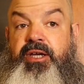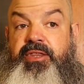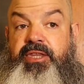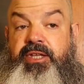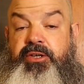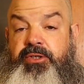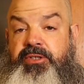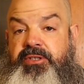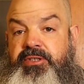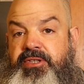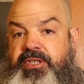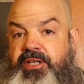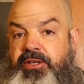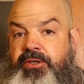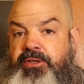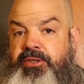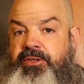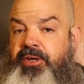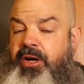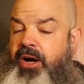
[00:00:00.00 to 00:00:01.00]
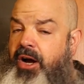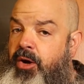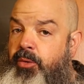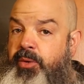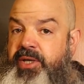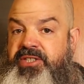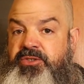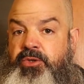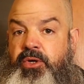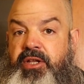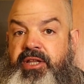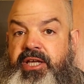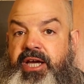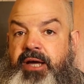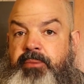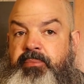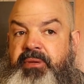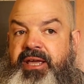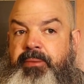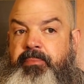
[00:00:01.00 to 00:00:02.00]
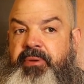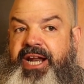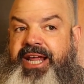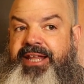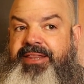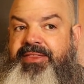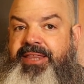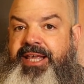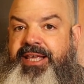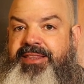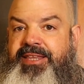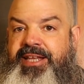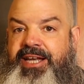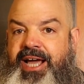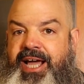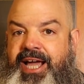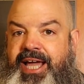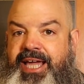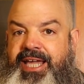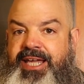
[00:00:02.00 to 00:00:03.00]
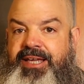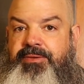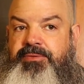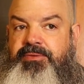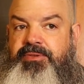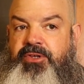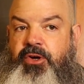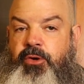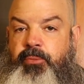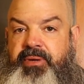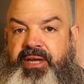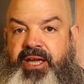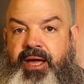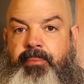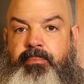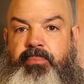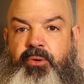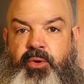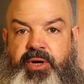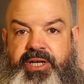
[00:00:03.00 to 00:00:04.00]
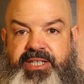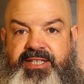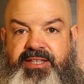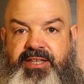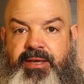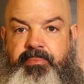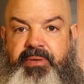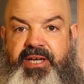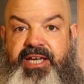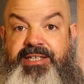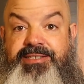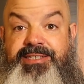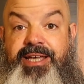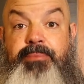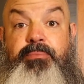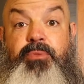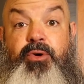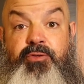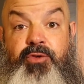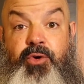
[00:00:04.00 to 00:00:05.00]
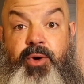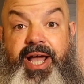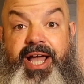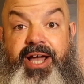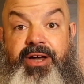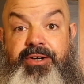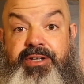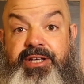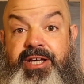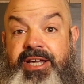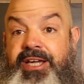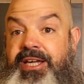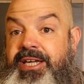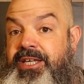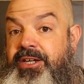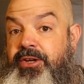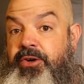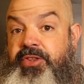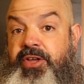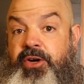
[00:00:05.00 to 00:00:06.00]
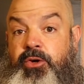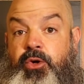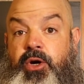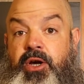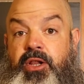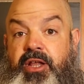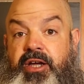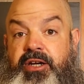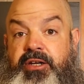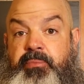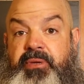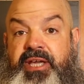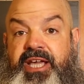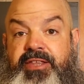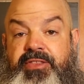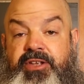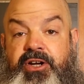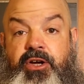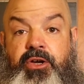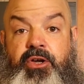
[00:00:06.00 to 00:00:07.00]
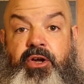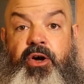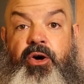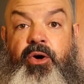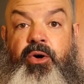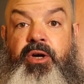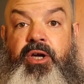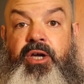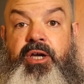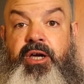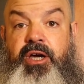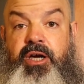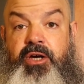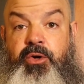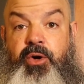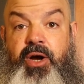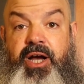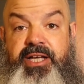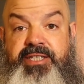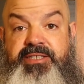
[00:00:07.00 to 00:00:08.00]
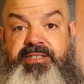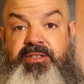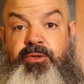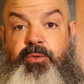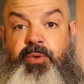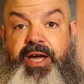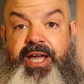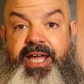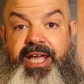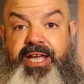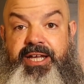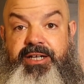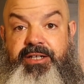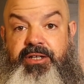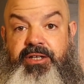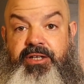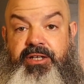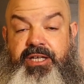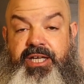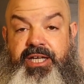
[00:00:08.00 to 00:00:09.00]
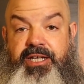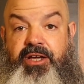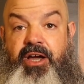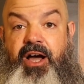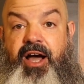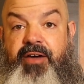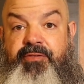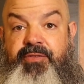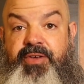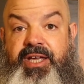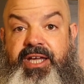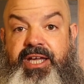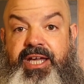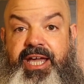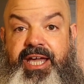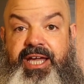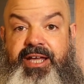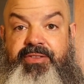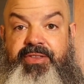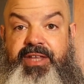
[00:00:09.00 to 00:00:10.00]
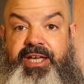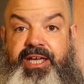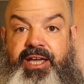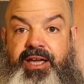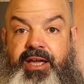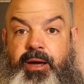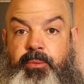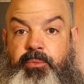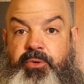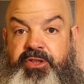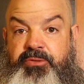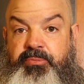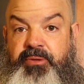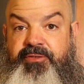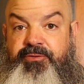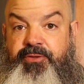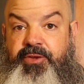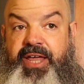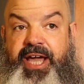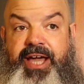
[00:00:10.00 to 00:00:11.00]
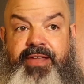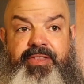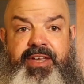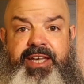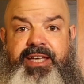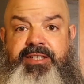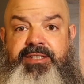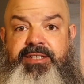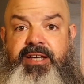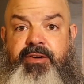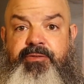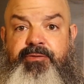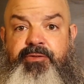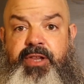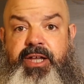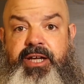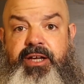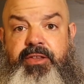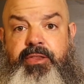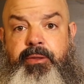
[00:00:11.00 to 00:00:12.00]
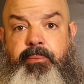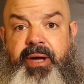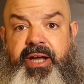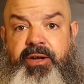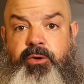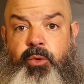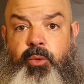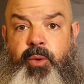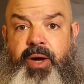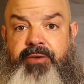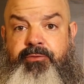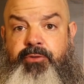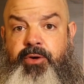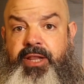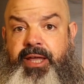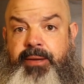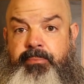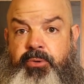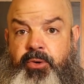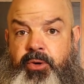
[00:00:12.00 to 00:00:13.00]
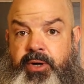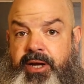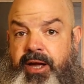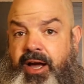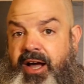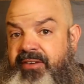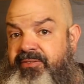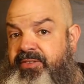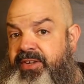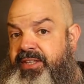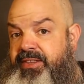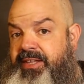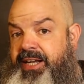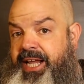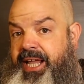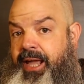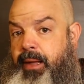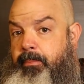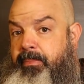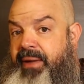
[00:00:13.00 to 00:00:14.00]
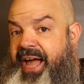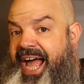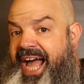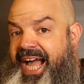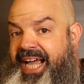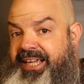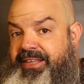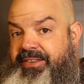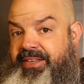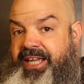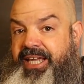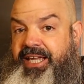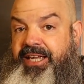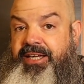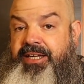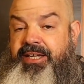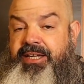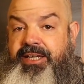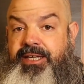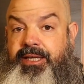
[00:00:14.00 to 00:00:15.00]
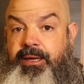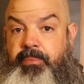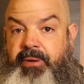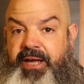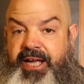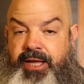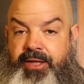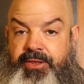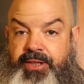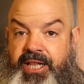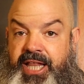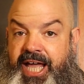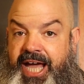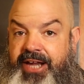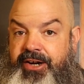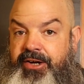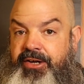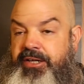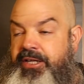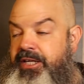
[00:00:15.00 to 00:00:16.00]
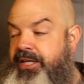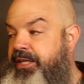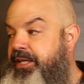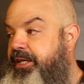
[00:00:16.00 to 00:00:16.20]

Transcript: They're always crawling on me, but I think that I don't become boring to them because I move around. You know, they'll crawl onto me and then I'll go across the way and get coffee, and they can come with me for that. They can tongue flick on the microwave while I'm pouring coffee, and then I come back and they get back on the ladder.